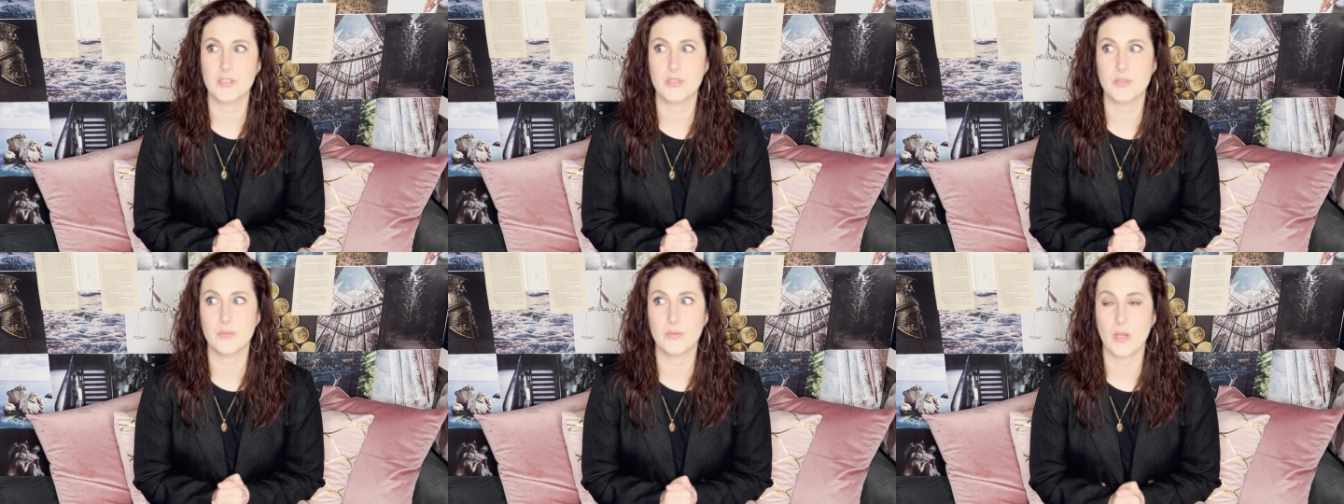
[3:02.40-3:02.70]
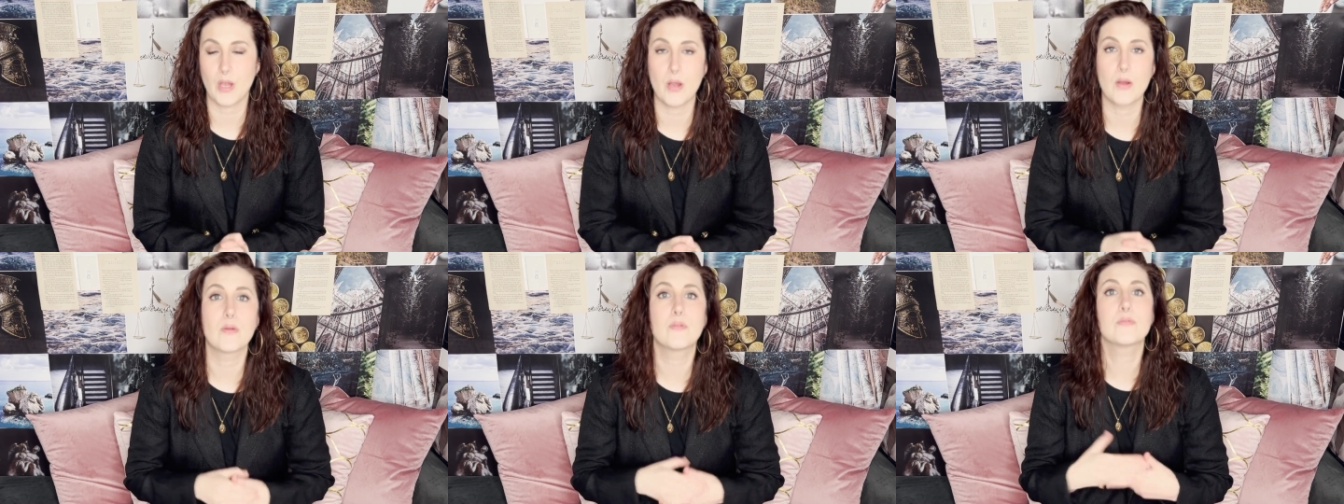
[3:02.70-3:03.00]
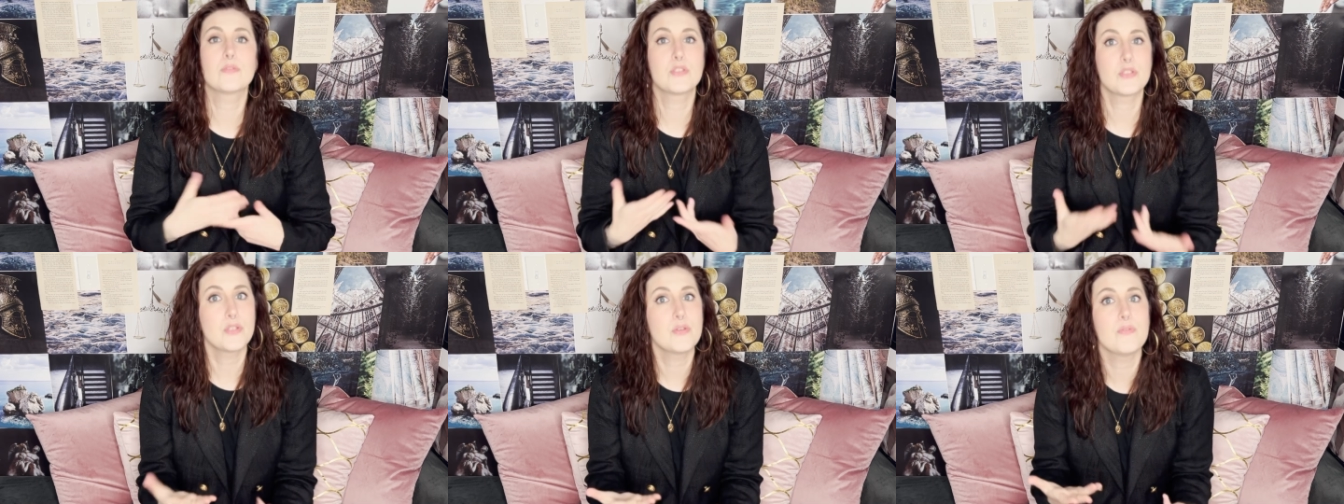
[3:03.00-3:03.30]
to go
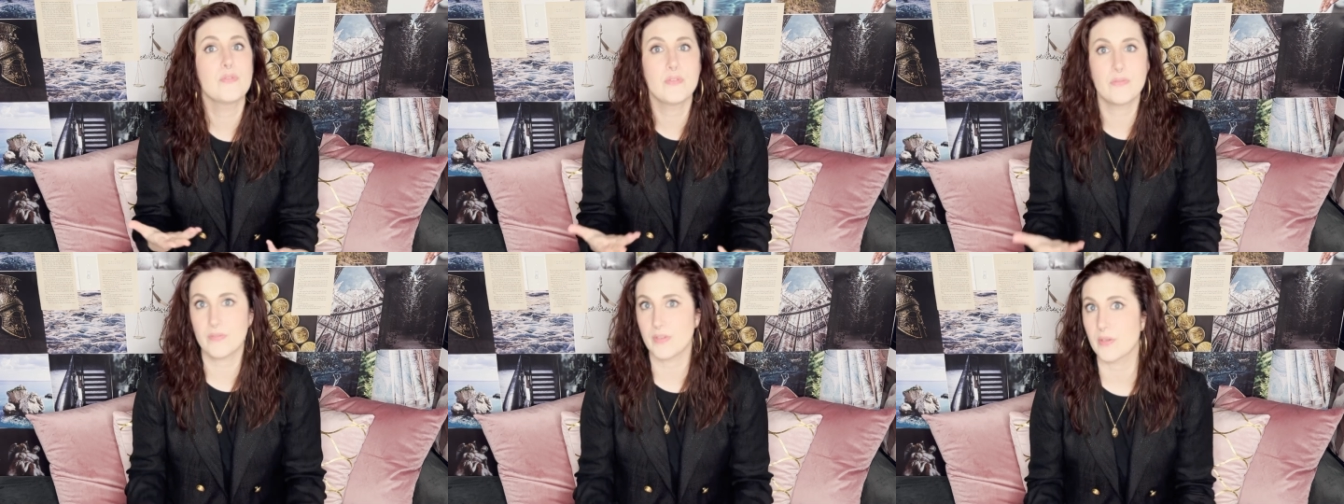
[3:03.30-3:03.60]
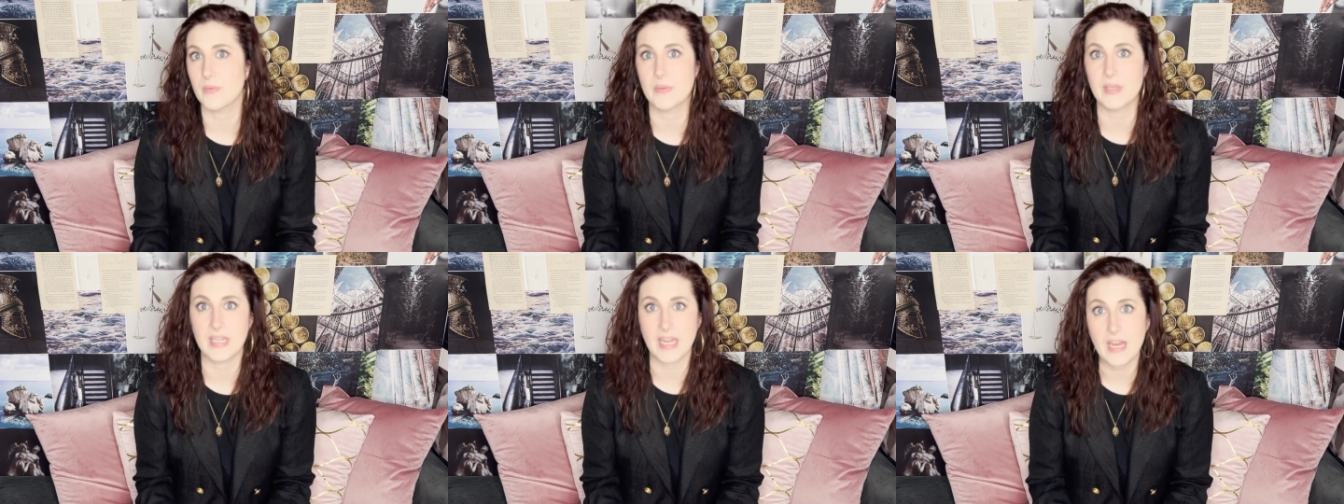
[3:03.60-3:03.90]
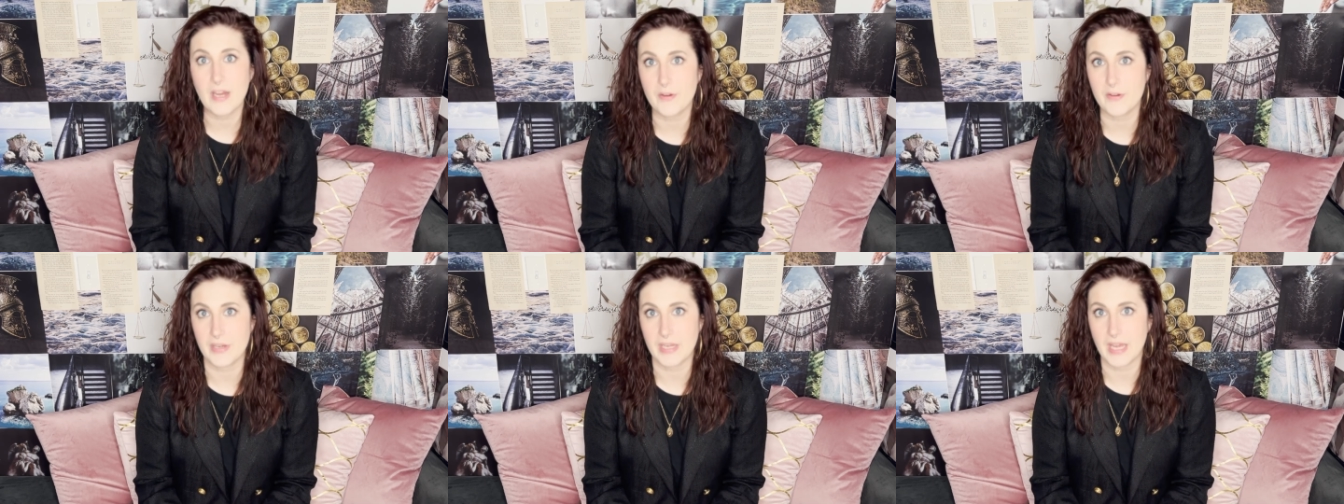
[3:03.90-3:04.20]
to the viewing
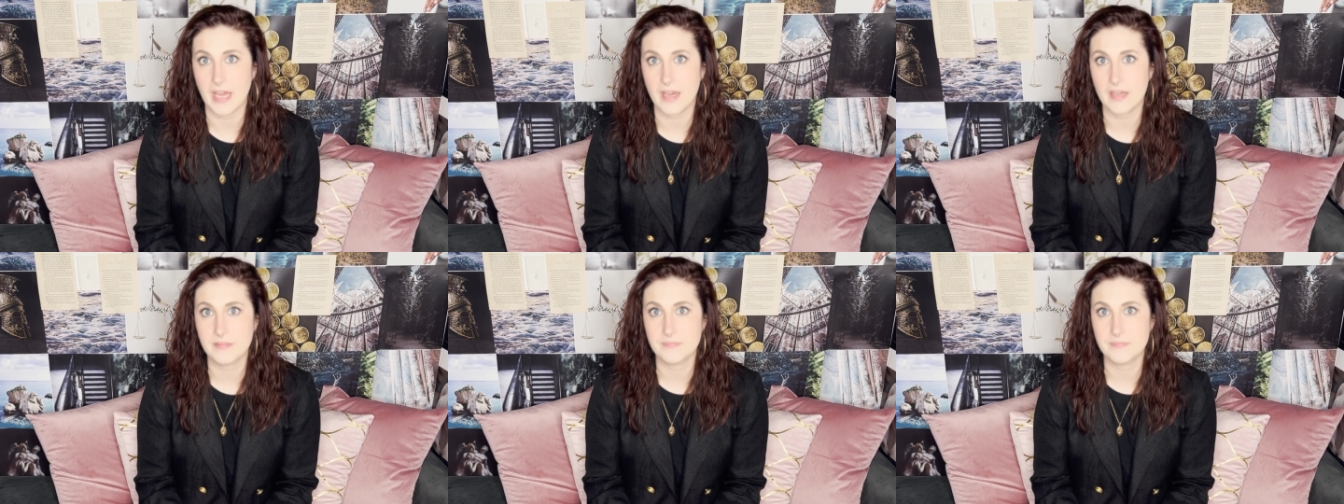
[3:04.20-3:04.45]
area.